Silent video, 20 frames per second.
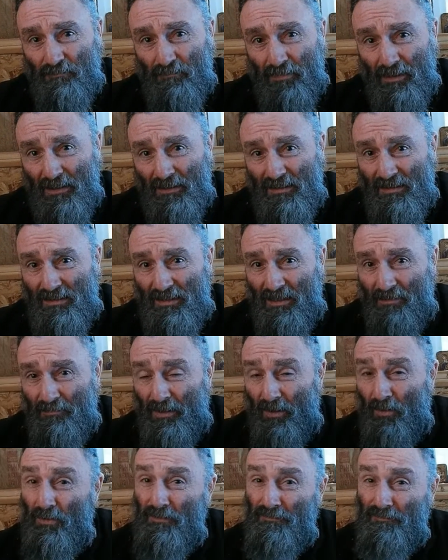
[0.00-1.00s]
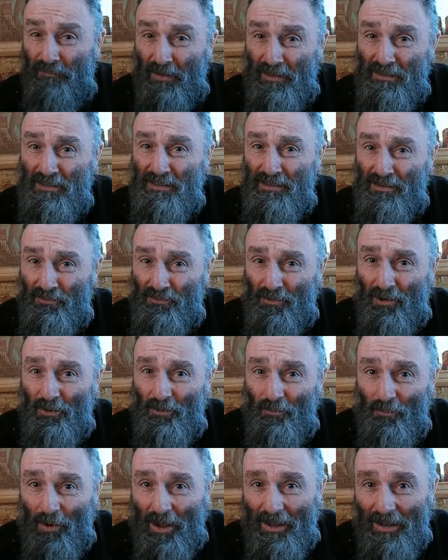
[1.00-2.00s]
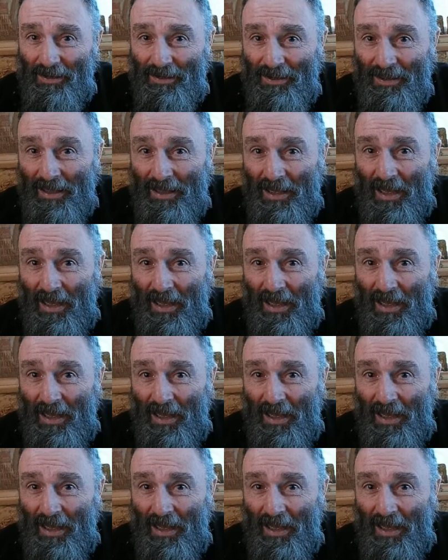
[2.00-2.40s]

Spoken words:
but it was facing the wrong way.